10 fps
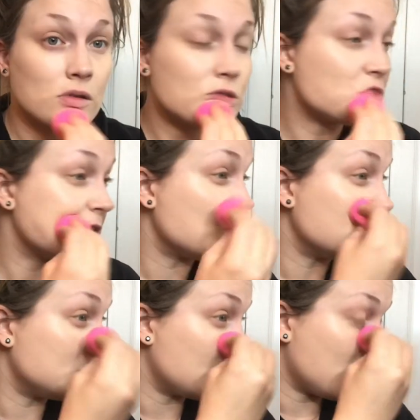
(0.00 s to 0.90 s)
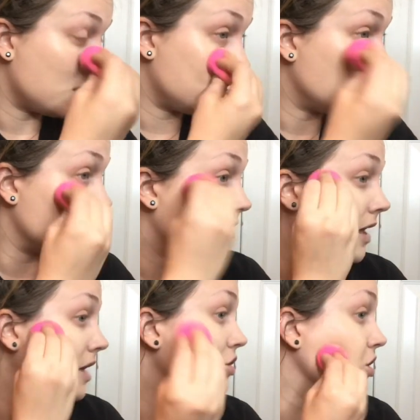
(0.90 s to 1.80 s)
She said
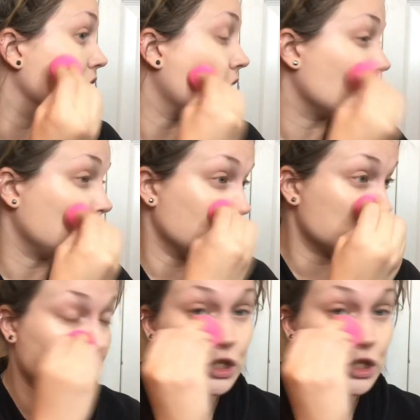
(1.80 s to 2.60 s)
that she thought it looked like